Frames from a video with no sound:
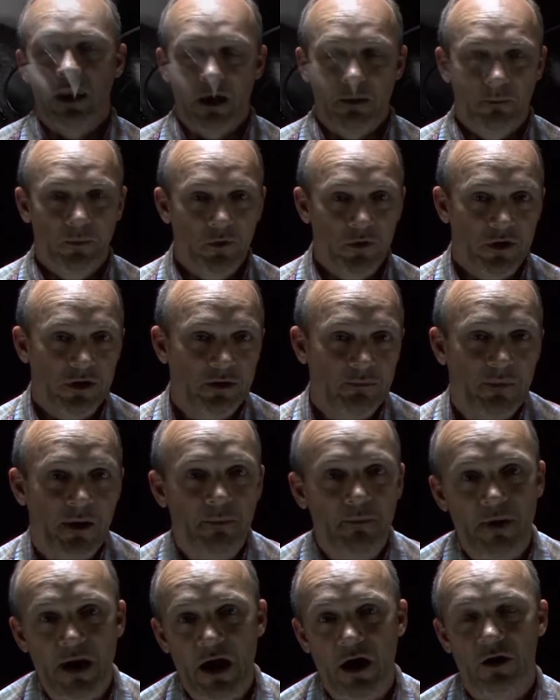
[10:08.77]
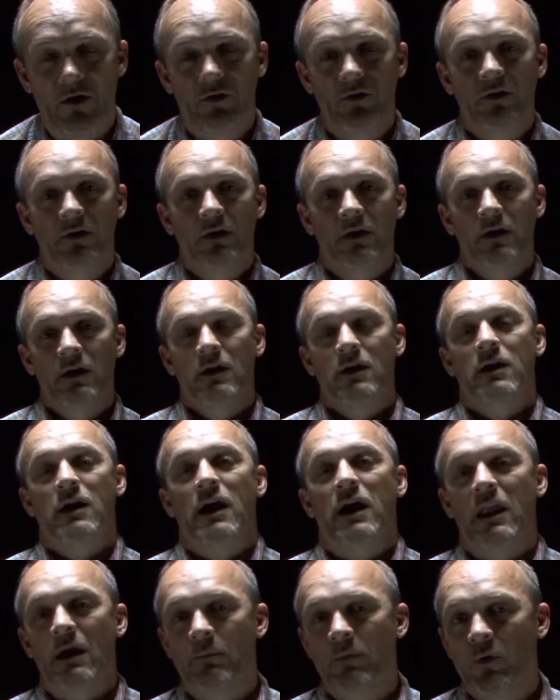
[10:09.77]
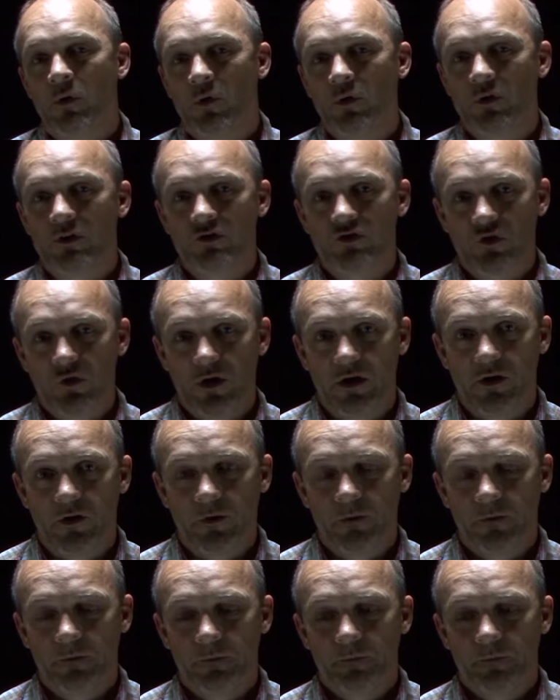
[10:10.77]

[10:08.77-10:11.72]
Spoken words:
and I put it in my mouth, and I pulled the trigger.